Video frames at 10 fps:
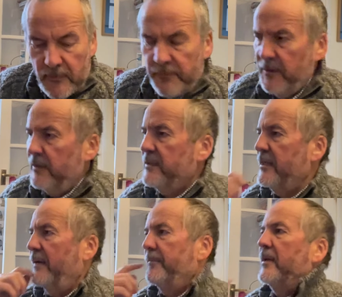But
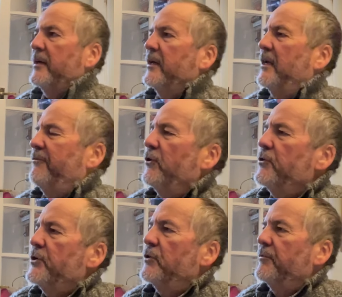if you
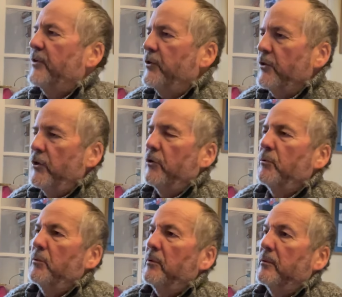do the
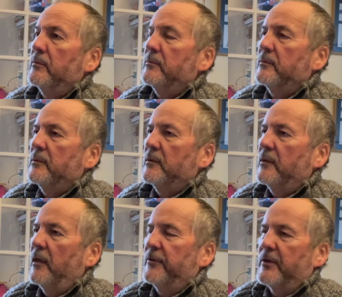new
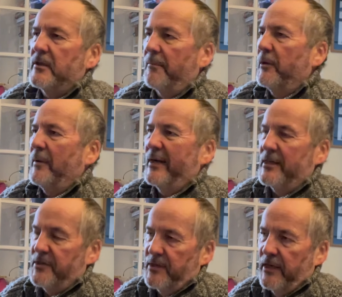and the
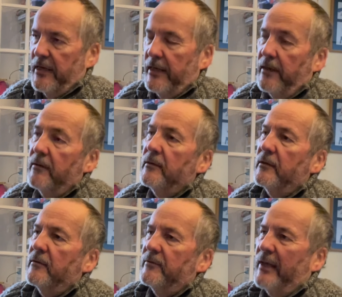WASD,
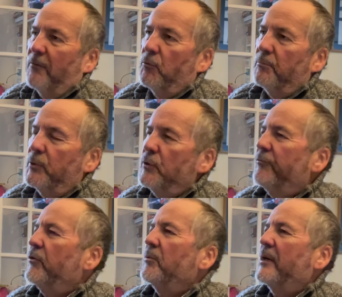that will move
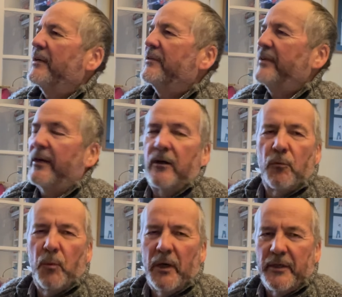you, I think, a
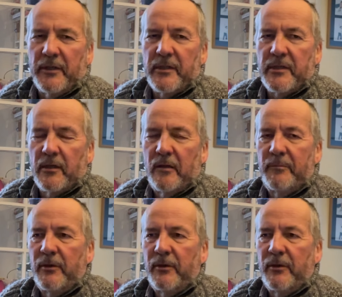word at a time.